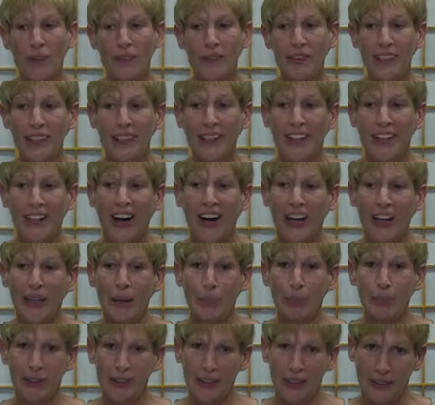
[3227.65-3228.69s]
we get caught
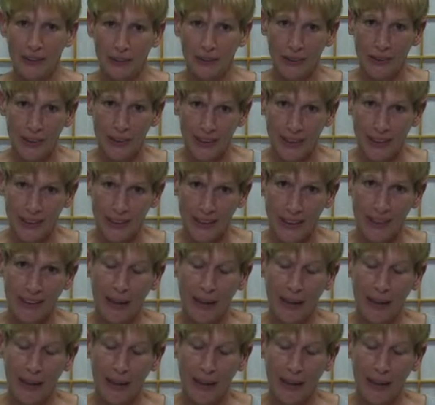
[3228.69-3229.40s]
up in stories,